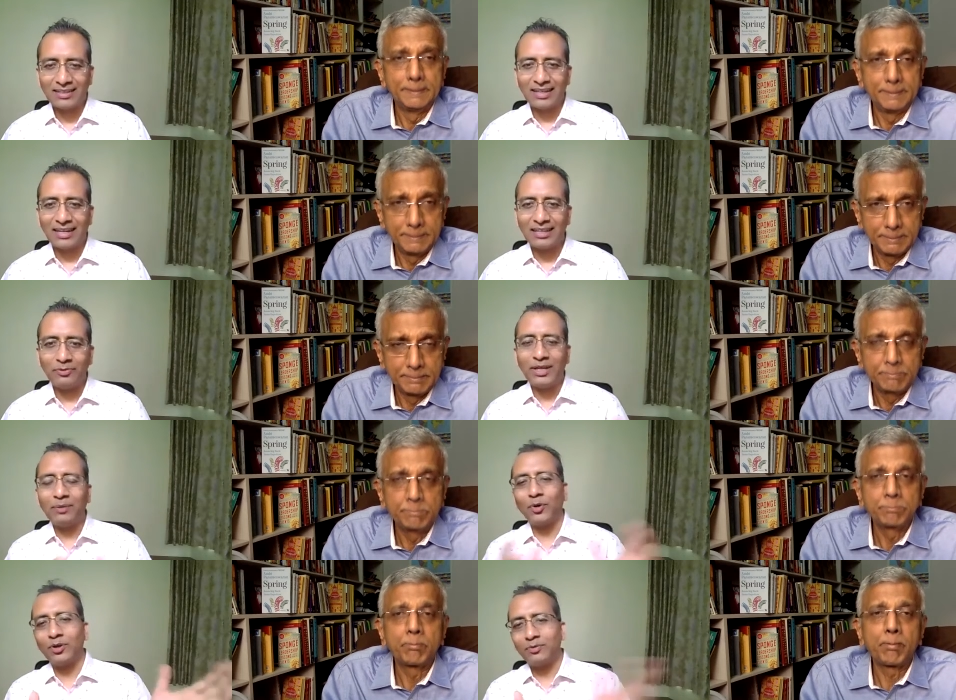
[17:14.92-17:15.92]
Speaker 1: at, at
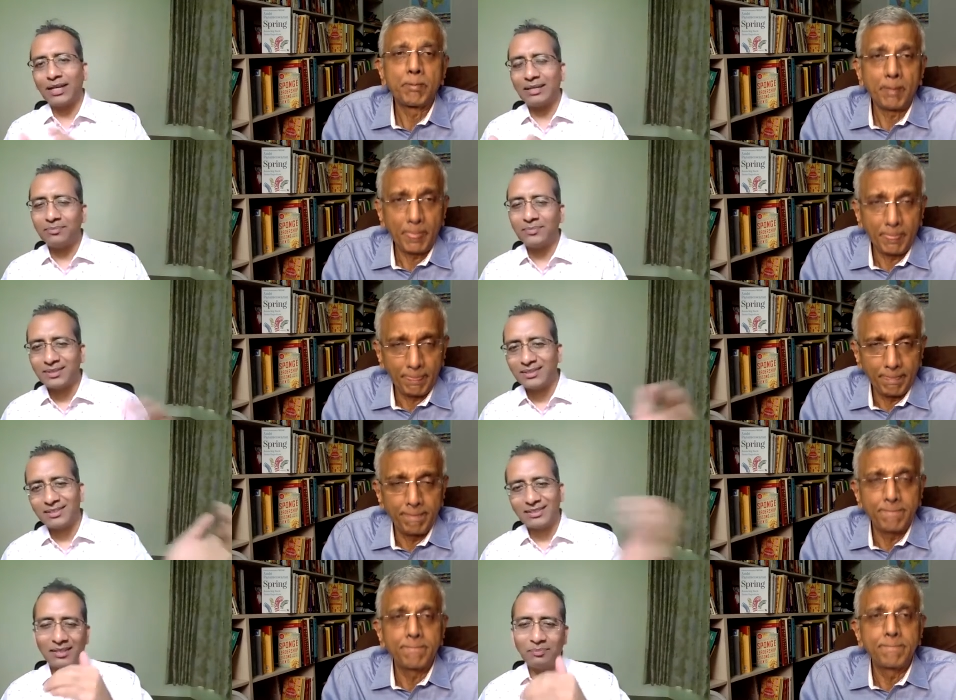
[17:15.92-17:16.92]
different point of
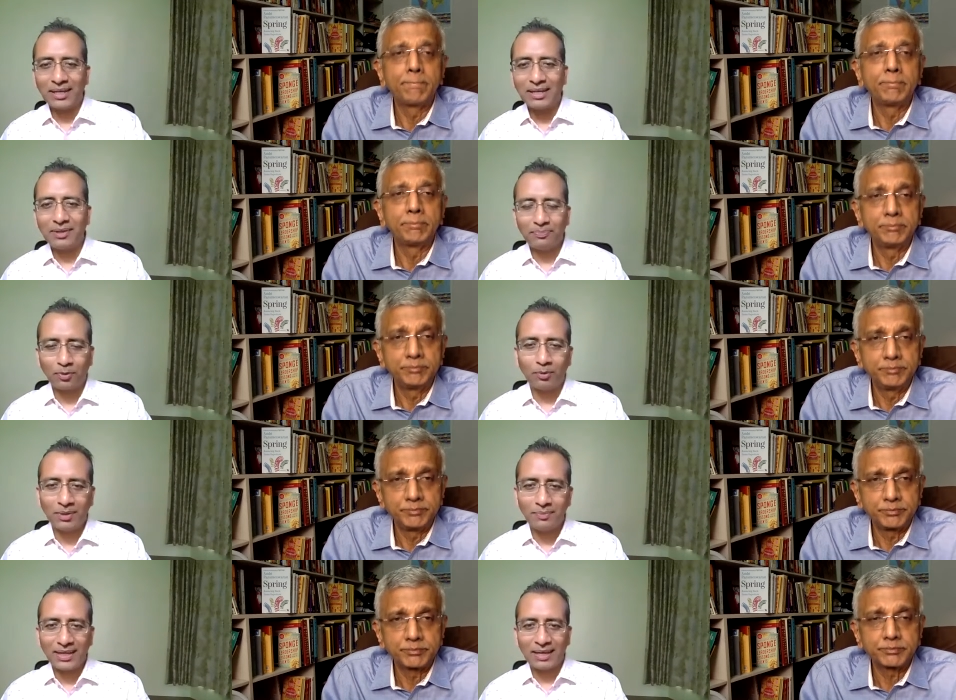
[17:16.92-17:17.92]
times, sometime it
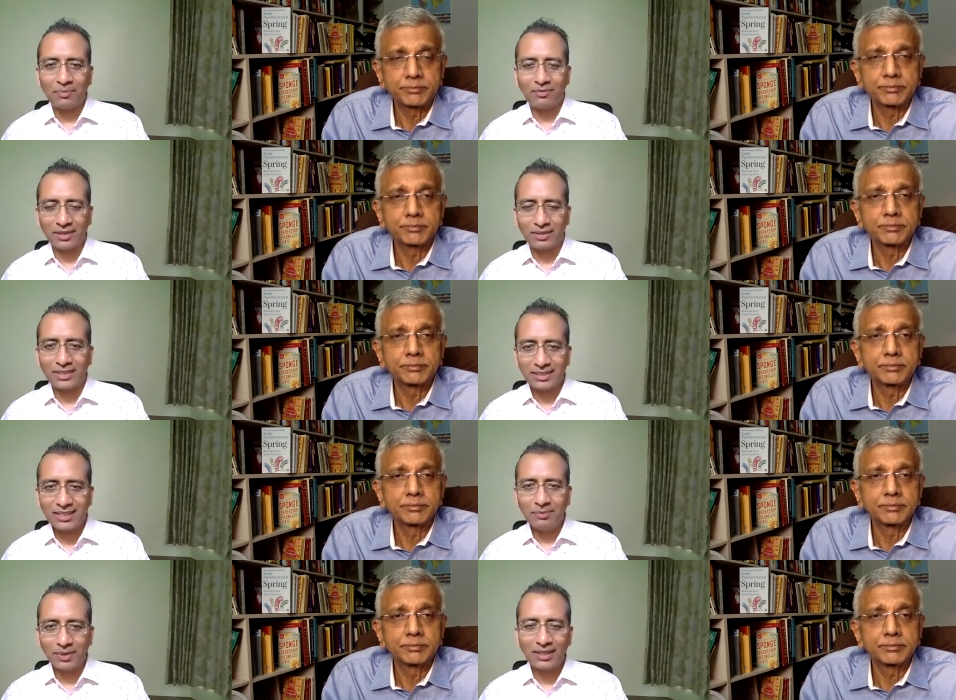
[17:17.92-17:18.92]
probably became a one-way
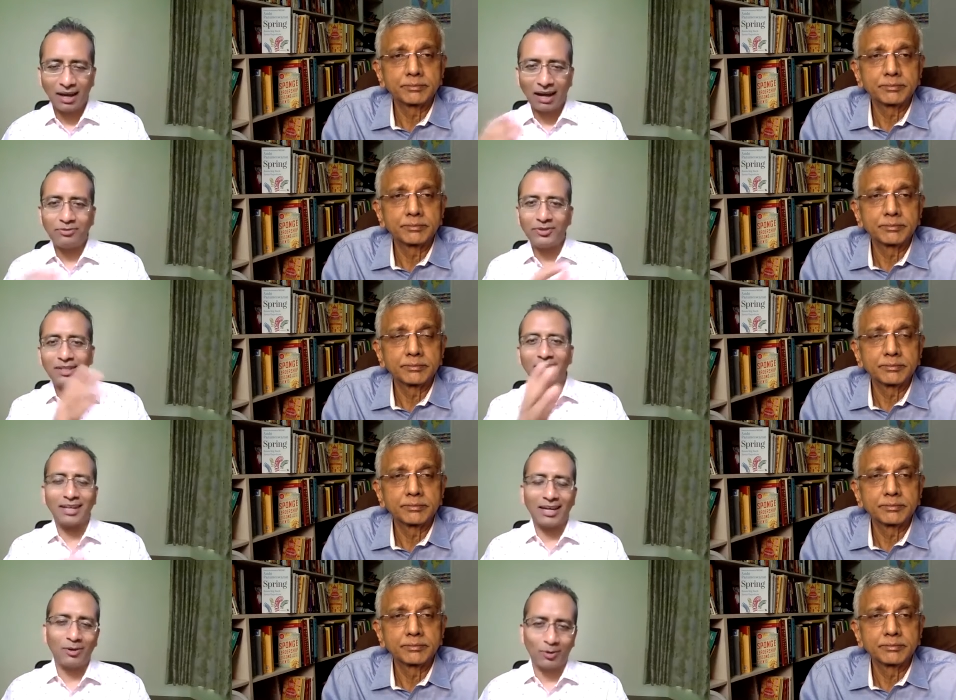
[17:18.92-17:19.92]
street, but
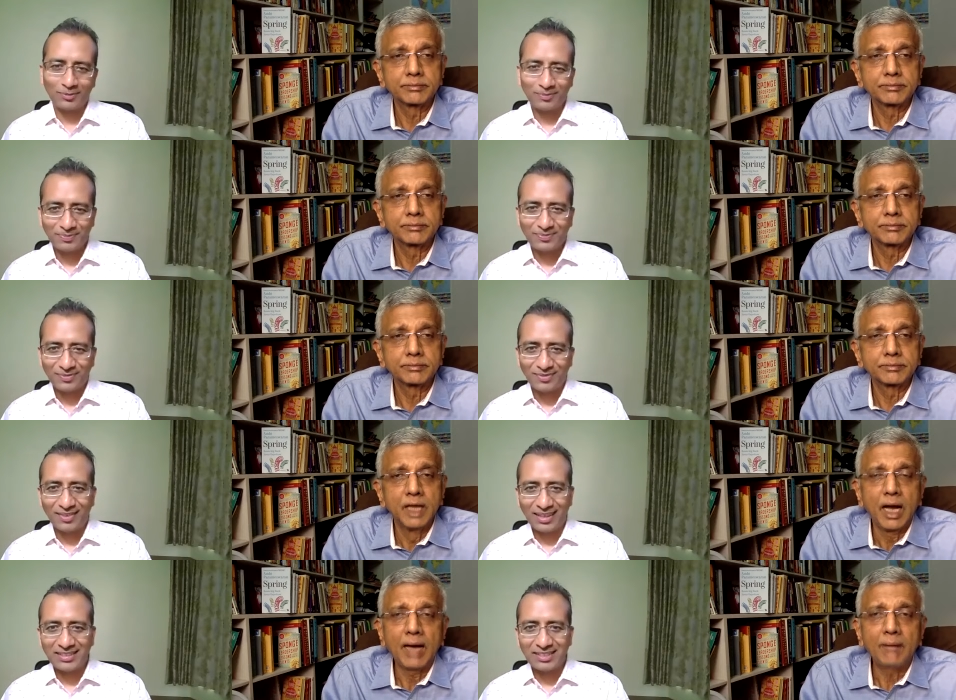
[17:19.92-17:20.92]
after a dialogue
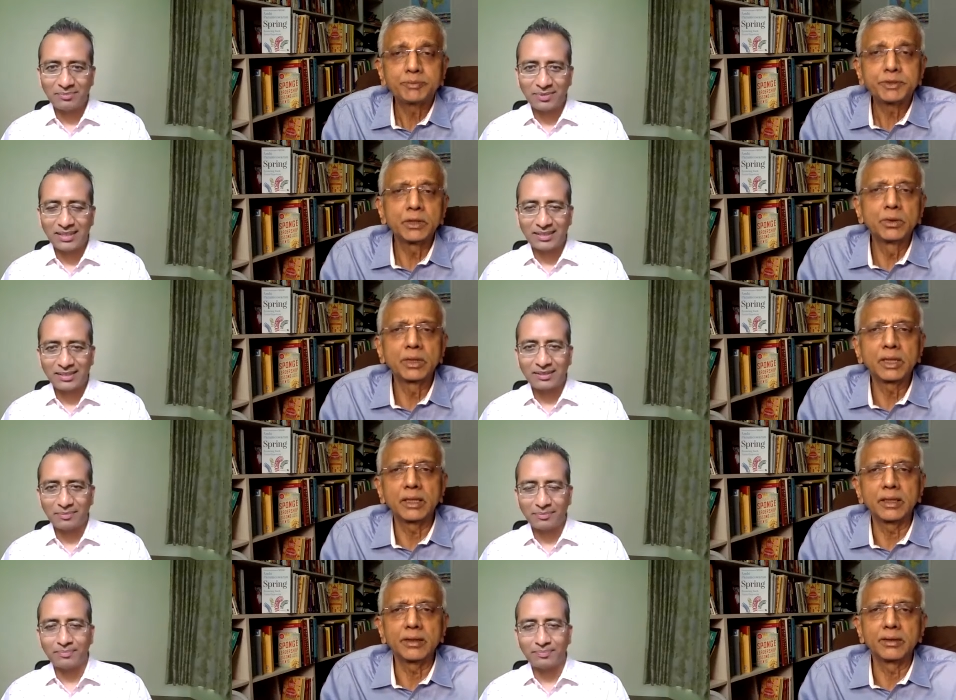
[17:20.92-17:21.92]

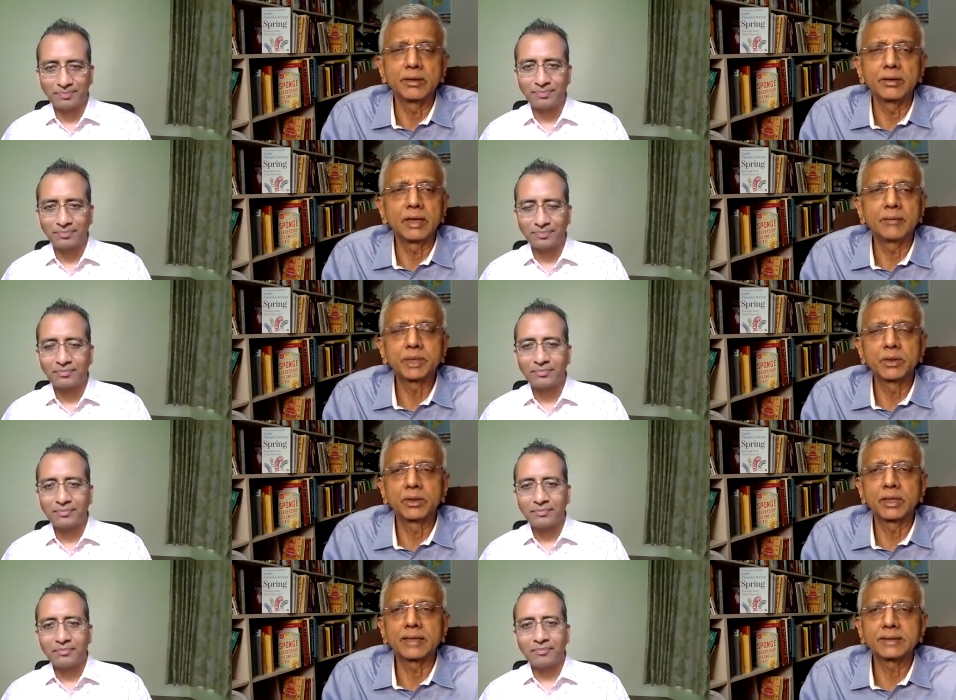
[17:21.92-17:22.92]
Speaker 2: absolutely you know uh,
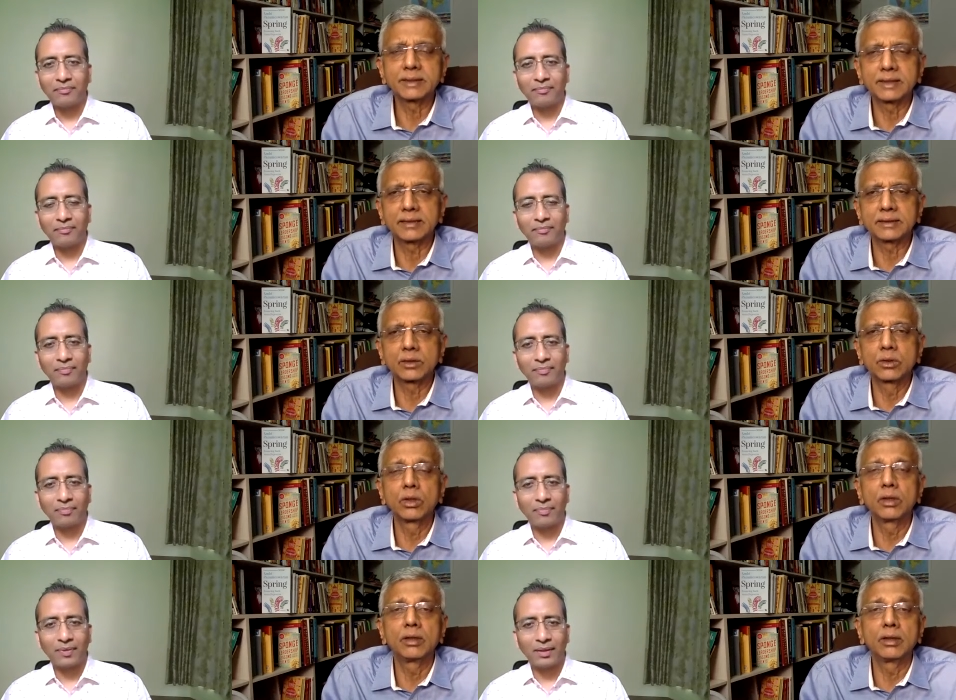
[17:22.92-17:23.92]
absolutely as a as a
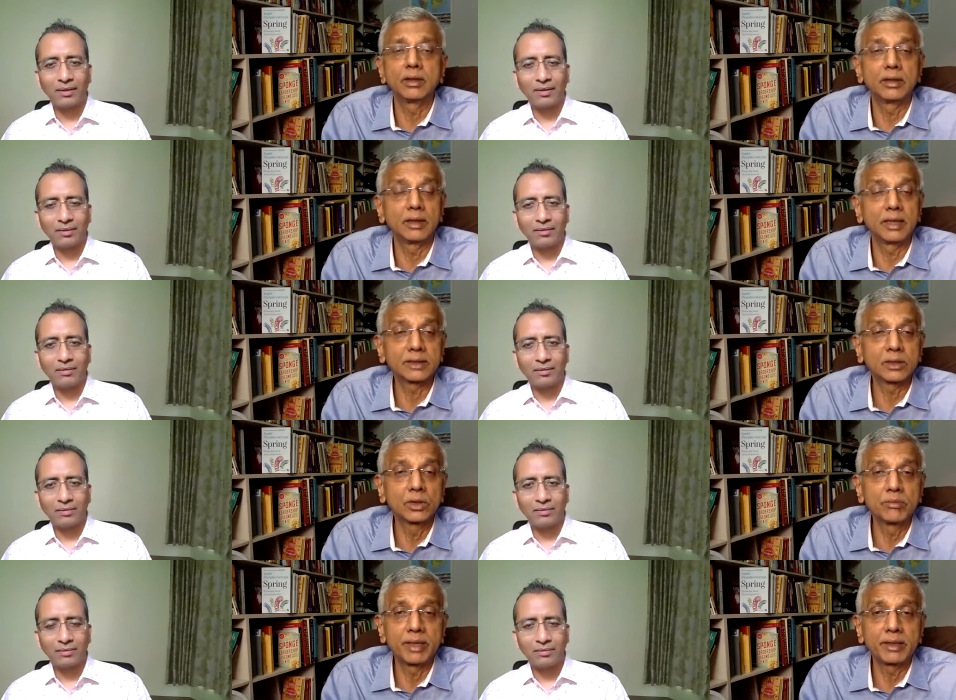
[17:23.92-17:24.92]
good uh, as a
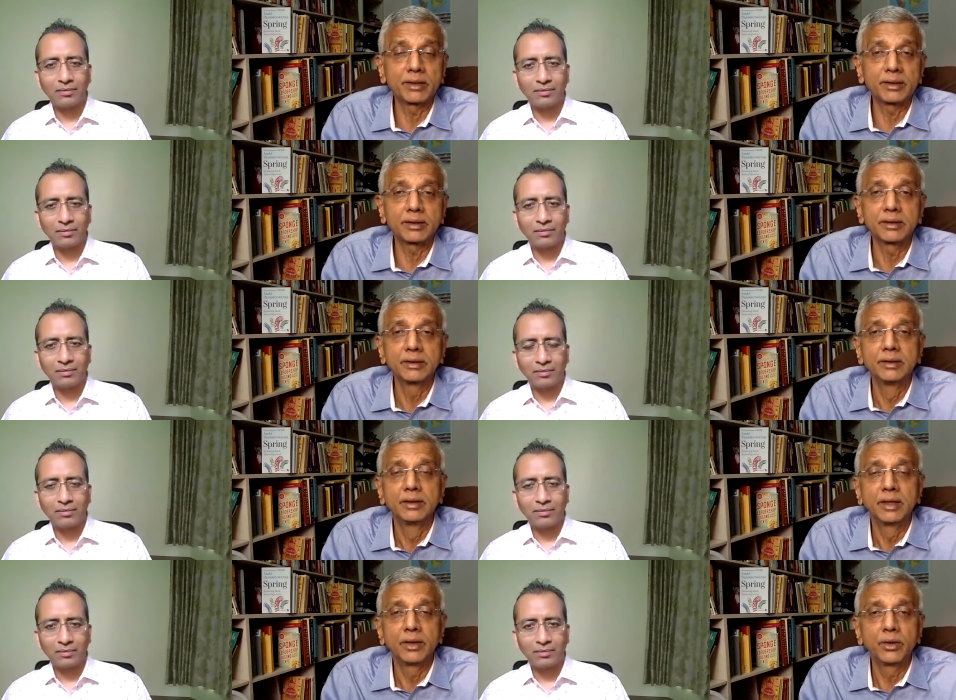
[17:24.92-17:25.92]
good mentor
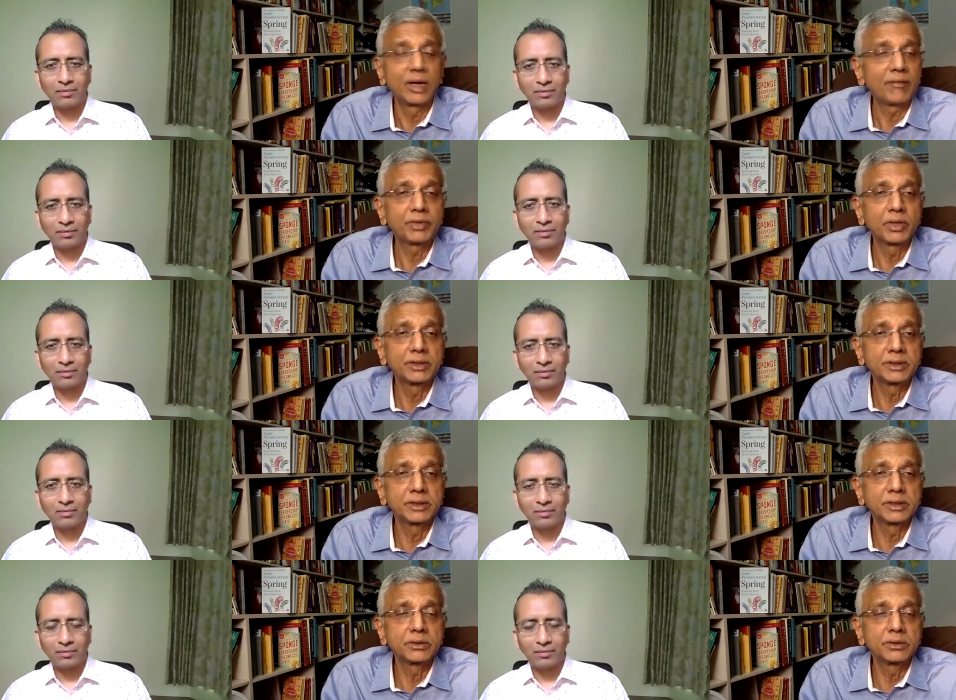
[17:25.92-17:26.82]
you have to listen